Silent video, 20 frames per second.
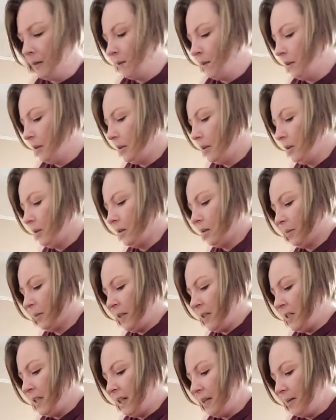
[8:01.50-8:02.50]
or my steamer,
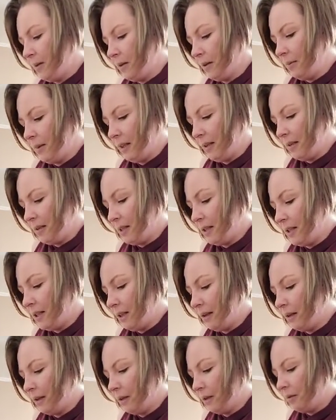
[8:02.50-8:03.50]
because it's silicone
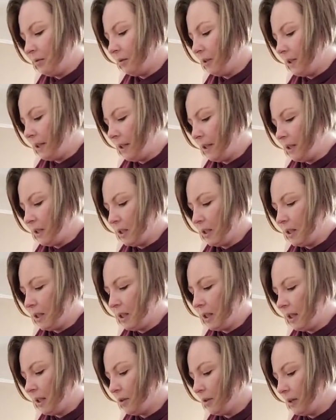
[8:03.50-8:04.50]
and it just slides right
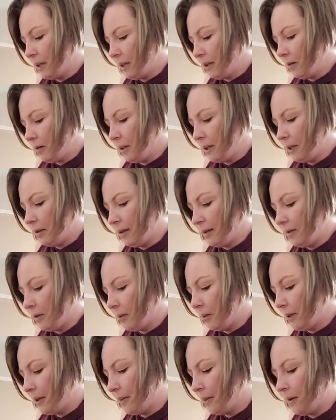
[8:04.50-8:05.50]
out and I don't have to worry about a
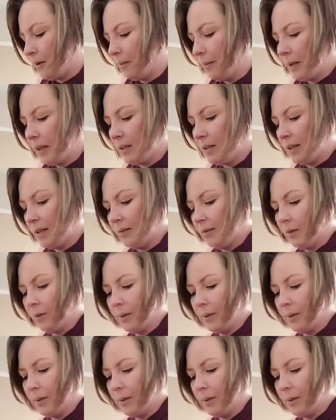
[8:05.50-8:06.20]
mess afterwards.